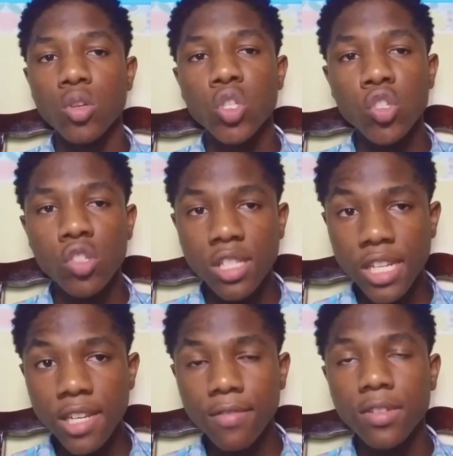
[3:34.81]
to
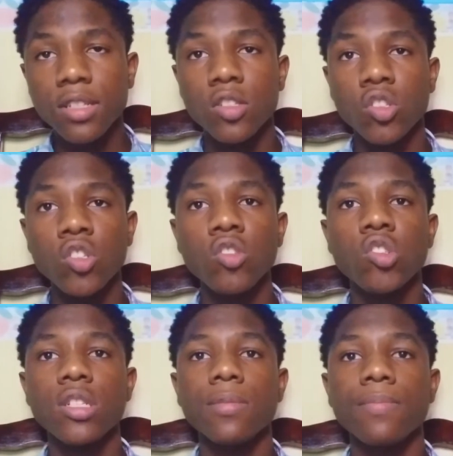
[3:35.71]
save His
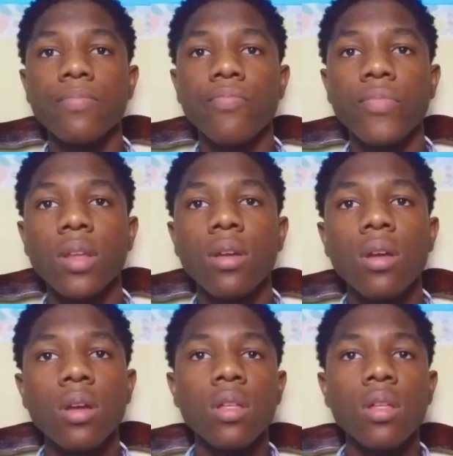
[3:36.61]
children.